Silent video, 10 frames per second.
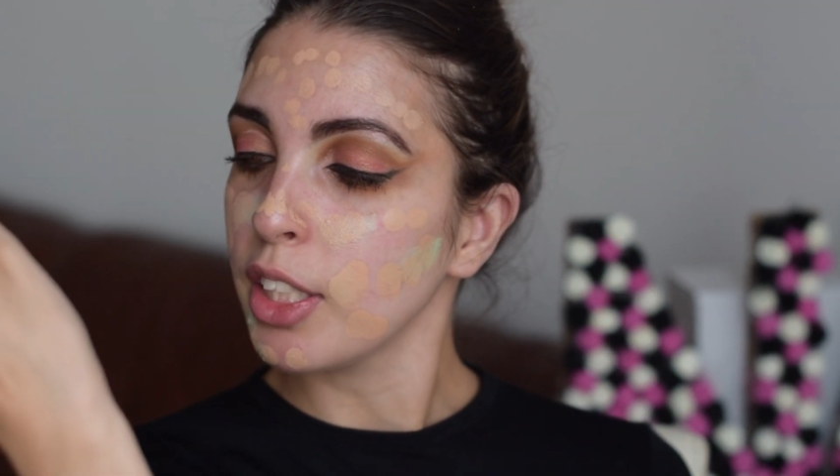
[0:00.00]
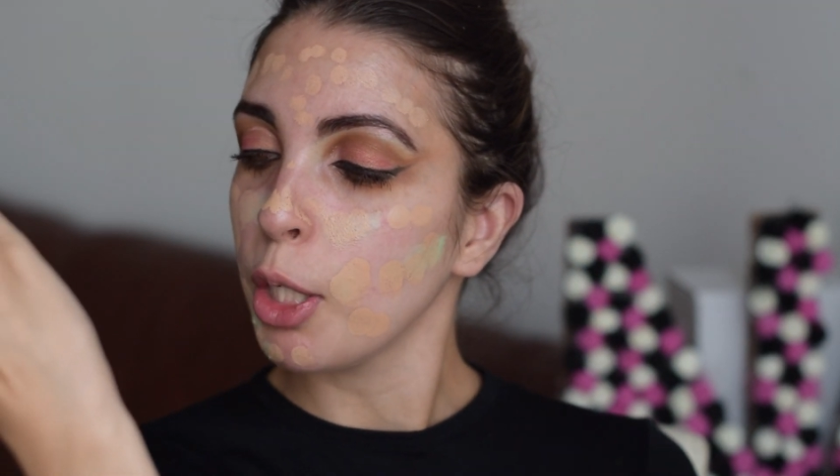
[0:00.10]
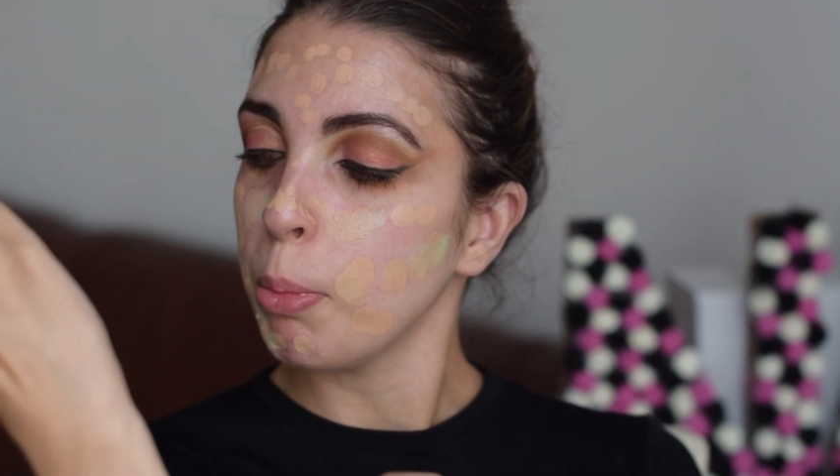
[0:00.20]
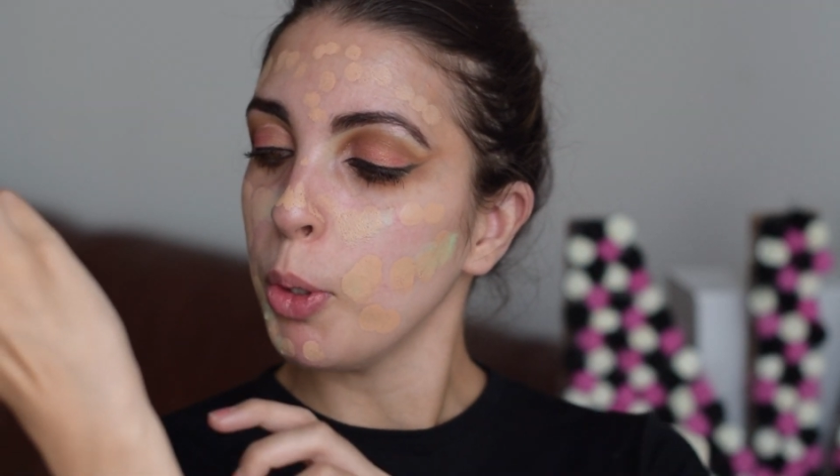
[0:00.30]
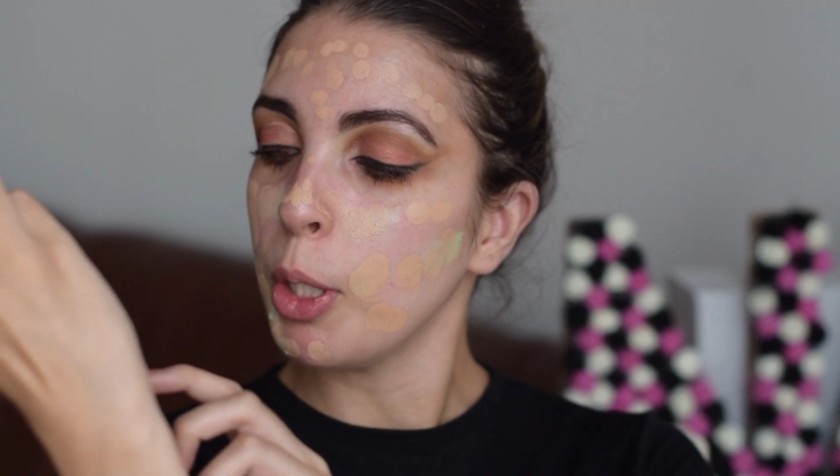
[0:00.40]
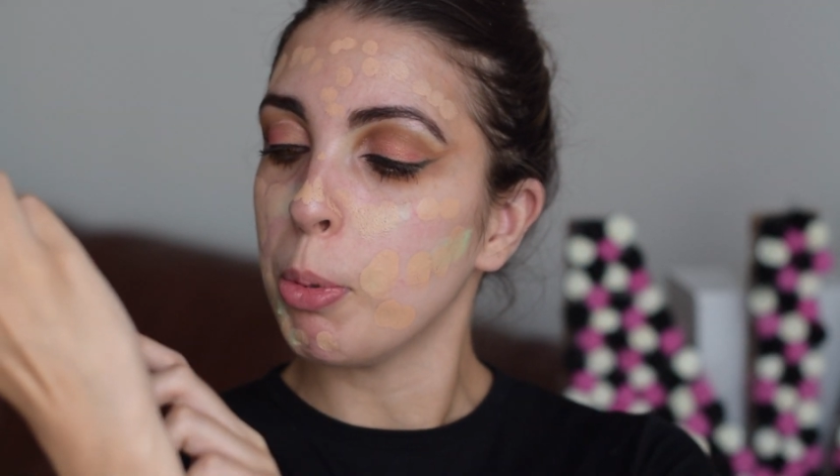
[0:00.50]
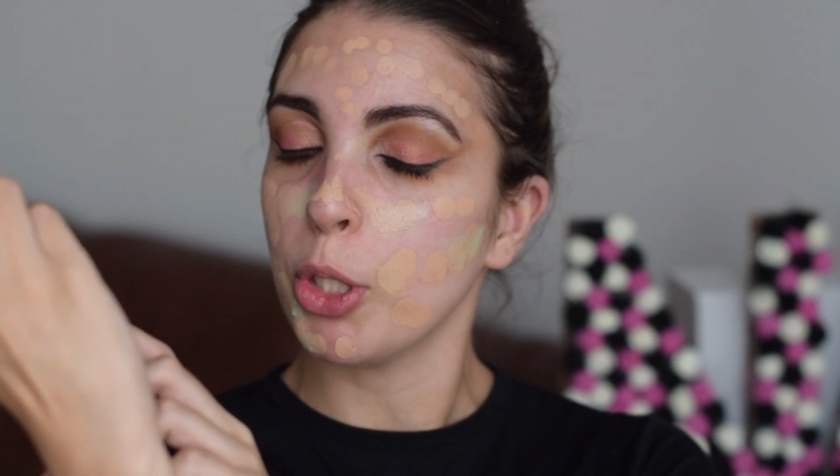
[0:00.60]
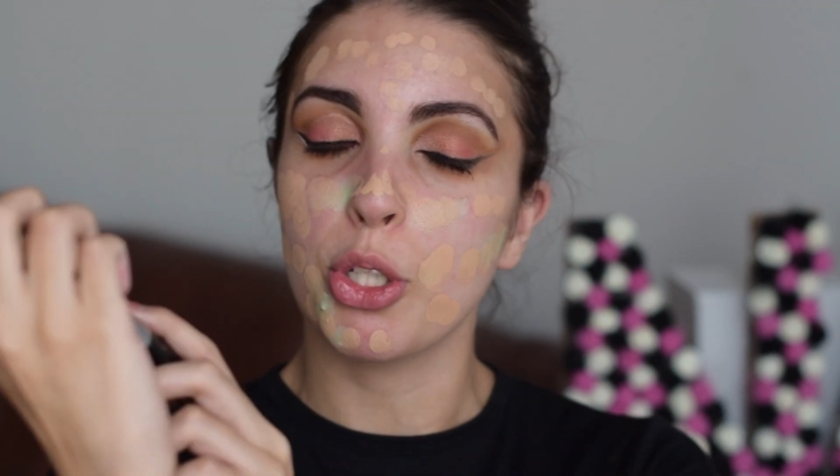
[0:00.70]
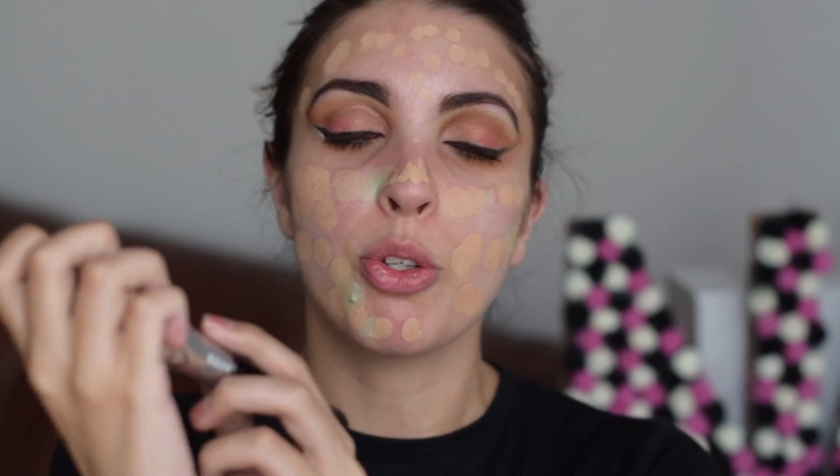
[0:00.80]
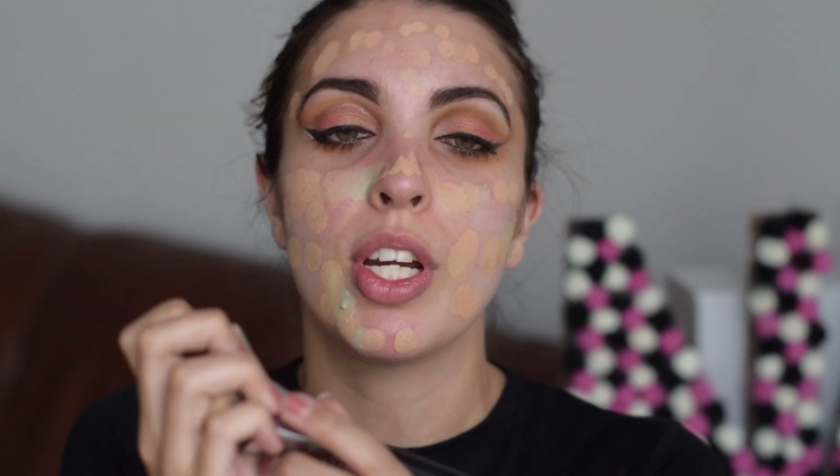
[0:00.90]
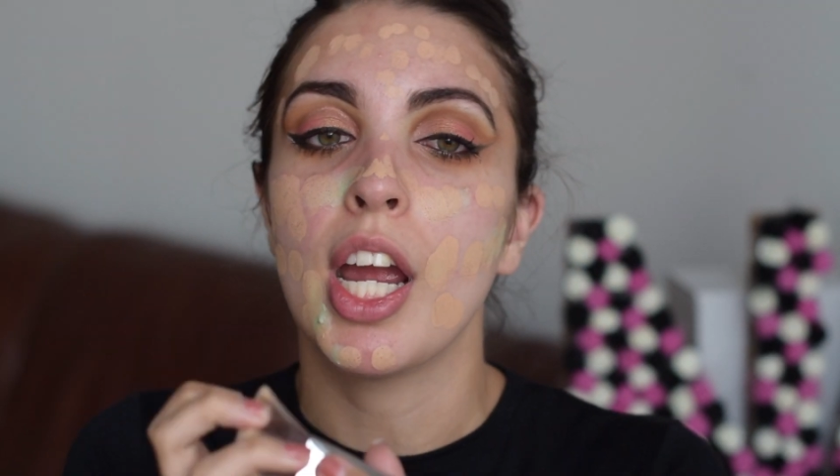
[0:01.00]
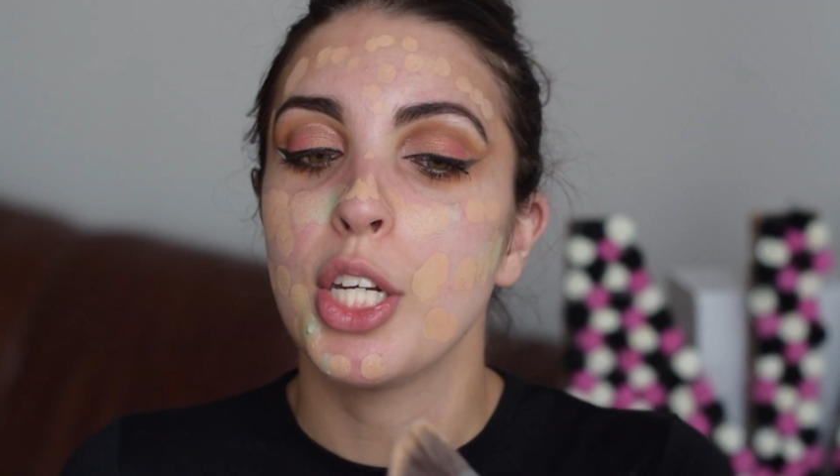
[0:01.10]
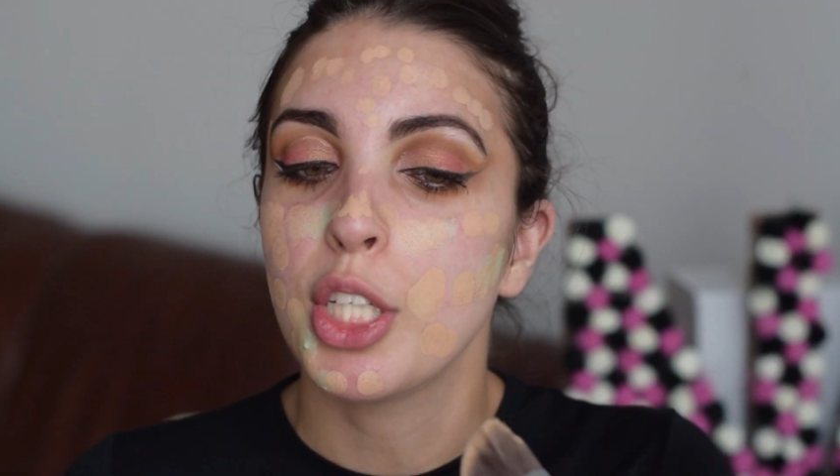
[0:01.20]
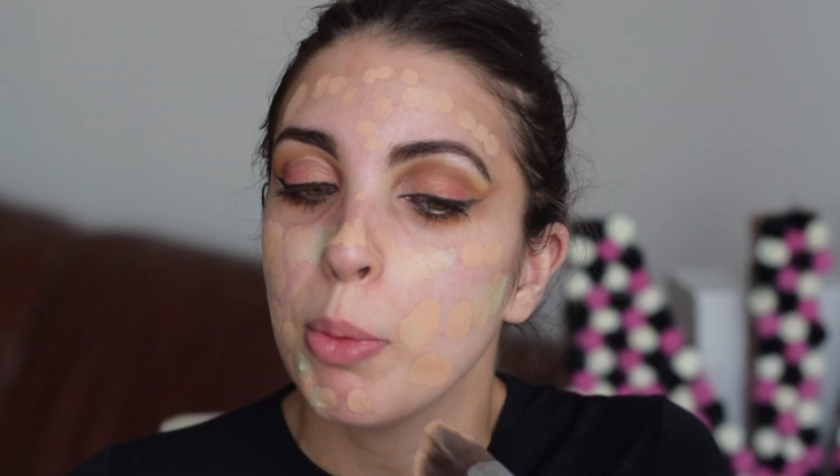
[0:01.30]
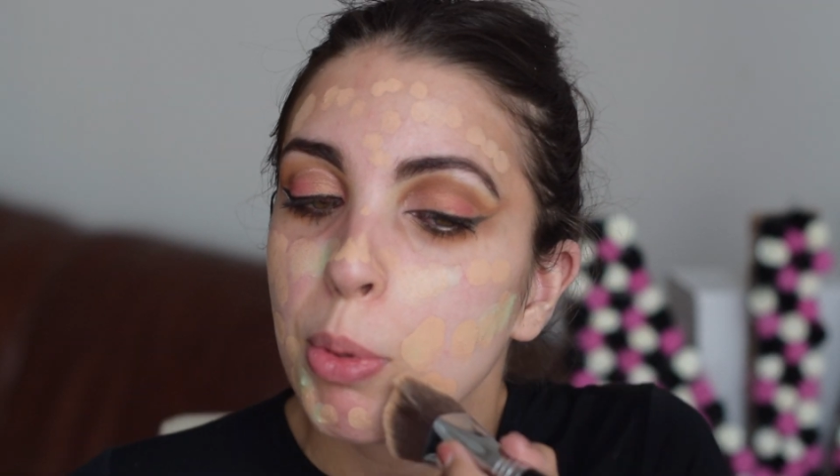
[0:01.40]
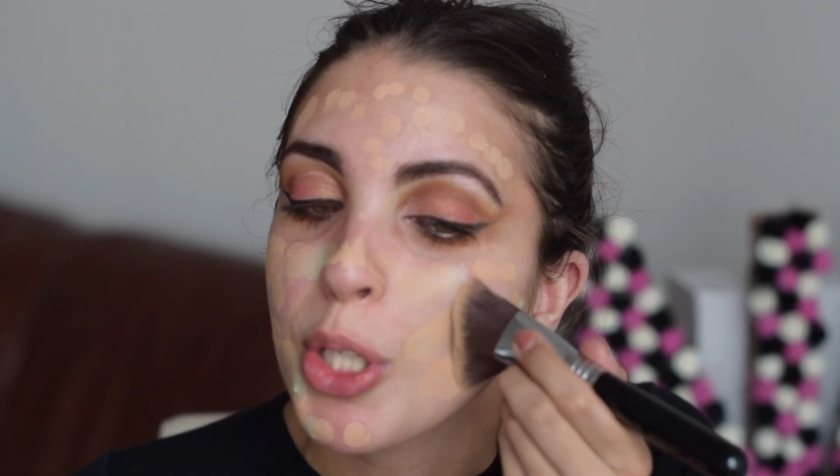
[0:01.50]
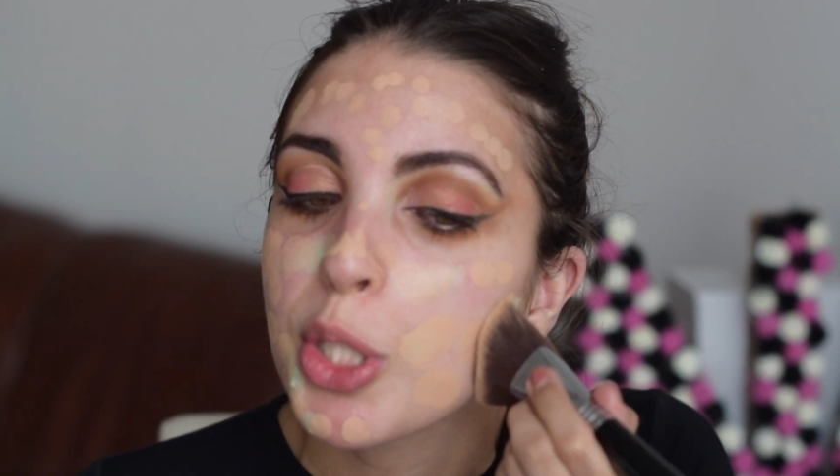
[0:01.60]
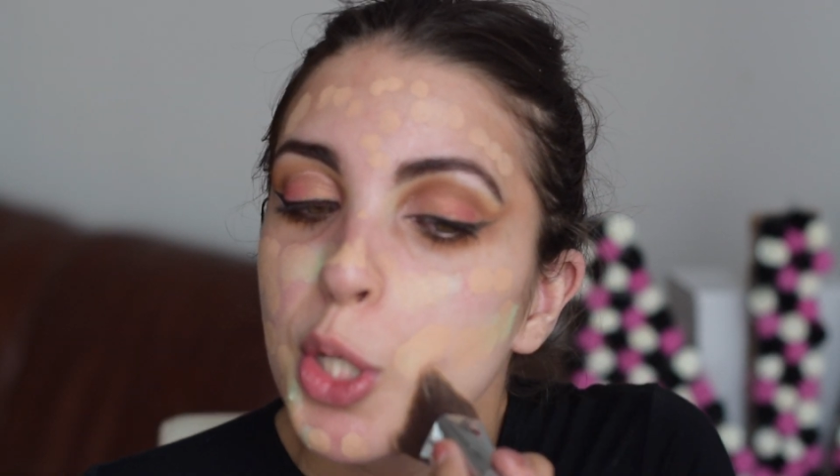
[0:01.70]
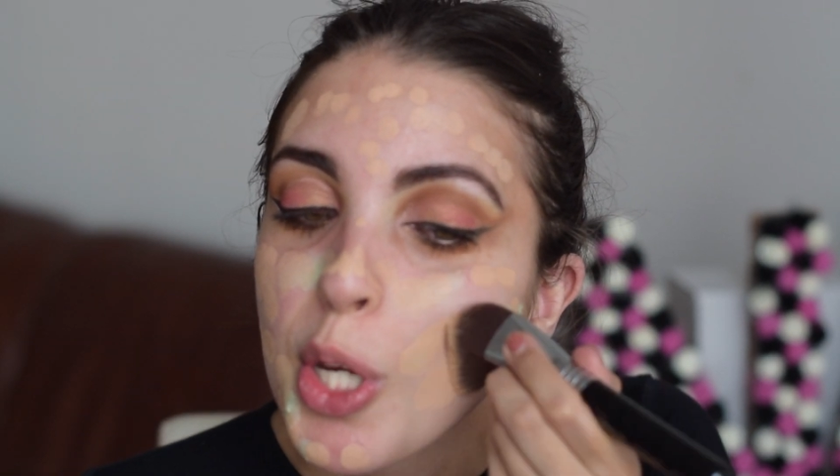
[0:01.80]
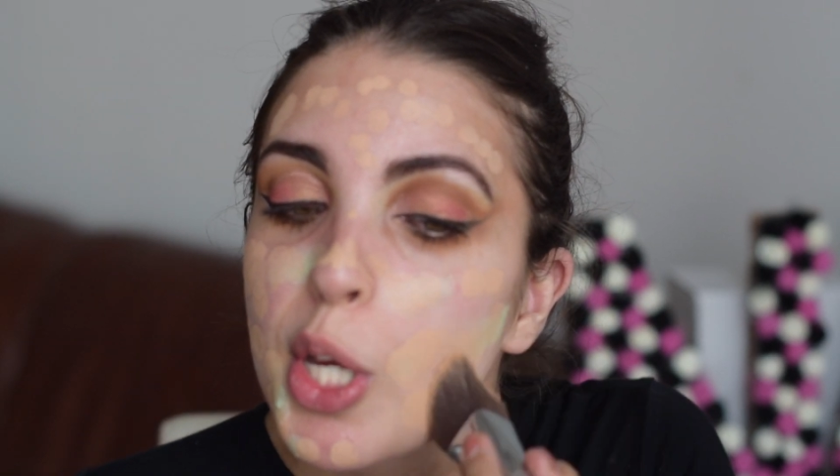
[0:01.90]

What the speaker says: Kabuki brush, the 3HD brush,